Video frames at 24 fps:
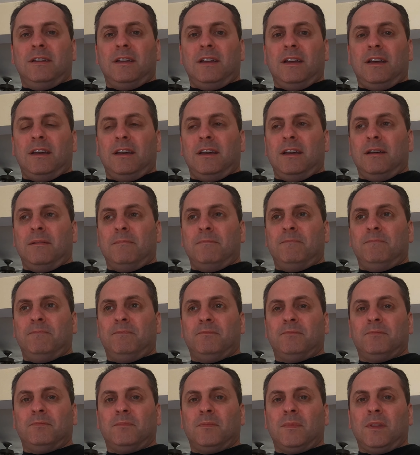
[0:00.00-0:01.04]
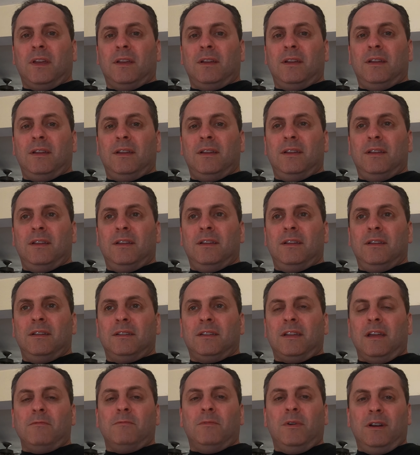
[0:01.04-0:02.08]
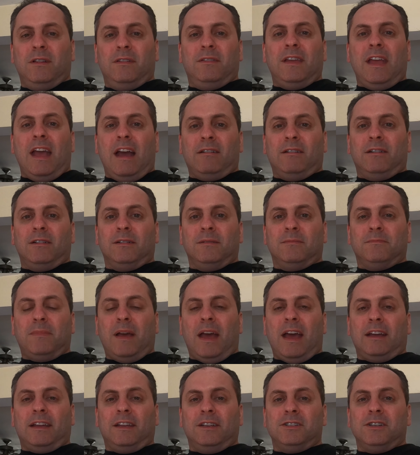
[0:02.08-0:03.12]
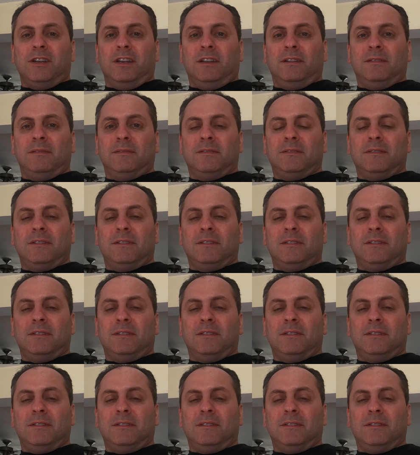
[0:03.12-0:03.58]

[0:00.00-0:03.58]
get rid of the outer packaging